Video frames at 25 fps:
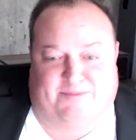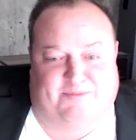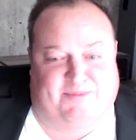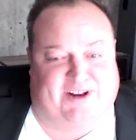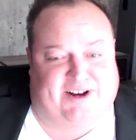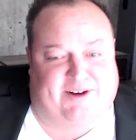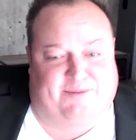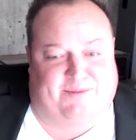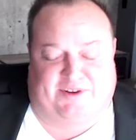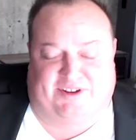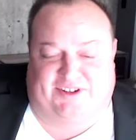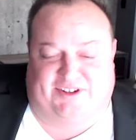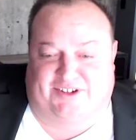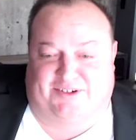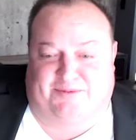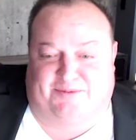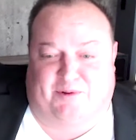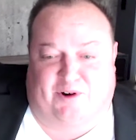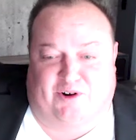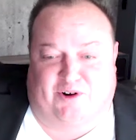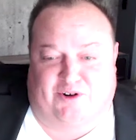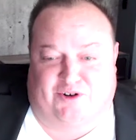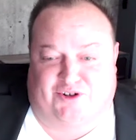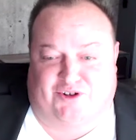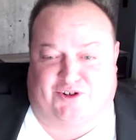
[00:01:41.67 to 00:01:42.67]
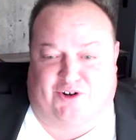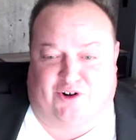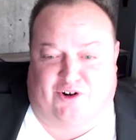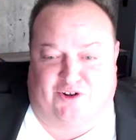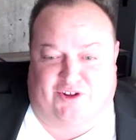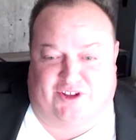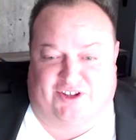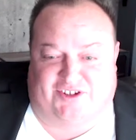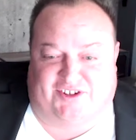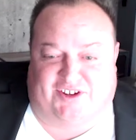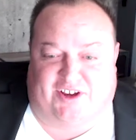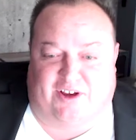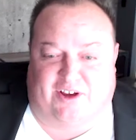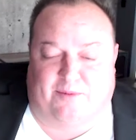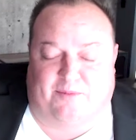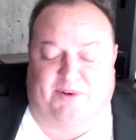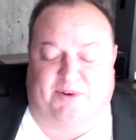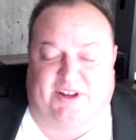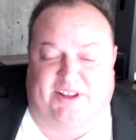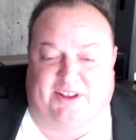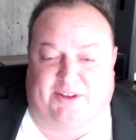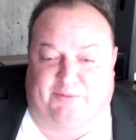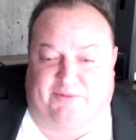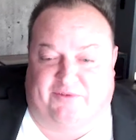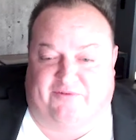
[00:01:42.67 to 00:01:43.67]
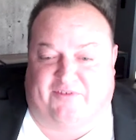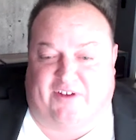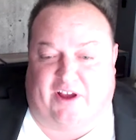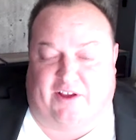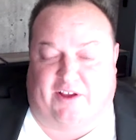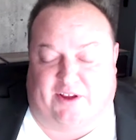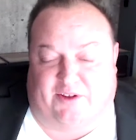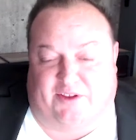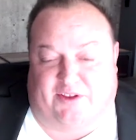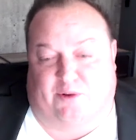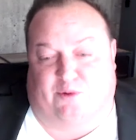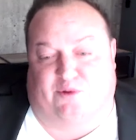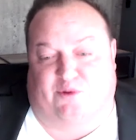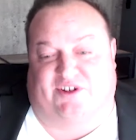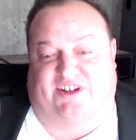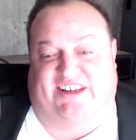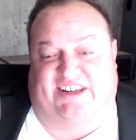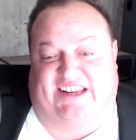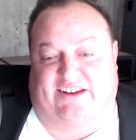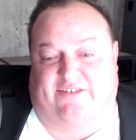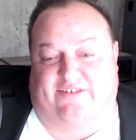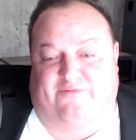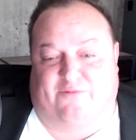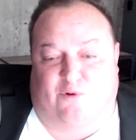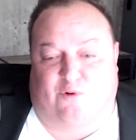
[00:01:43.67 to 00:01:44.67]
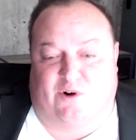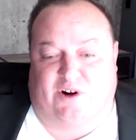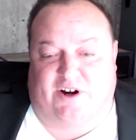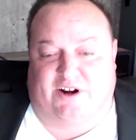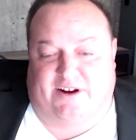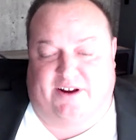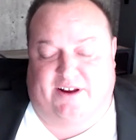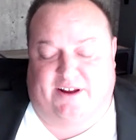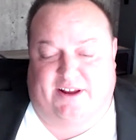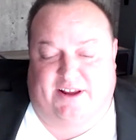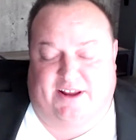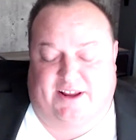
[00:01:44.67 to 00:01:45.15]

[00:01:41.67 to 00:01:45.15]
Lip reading: Me and a business partner started this company that we found out there was a need for it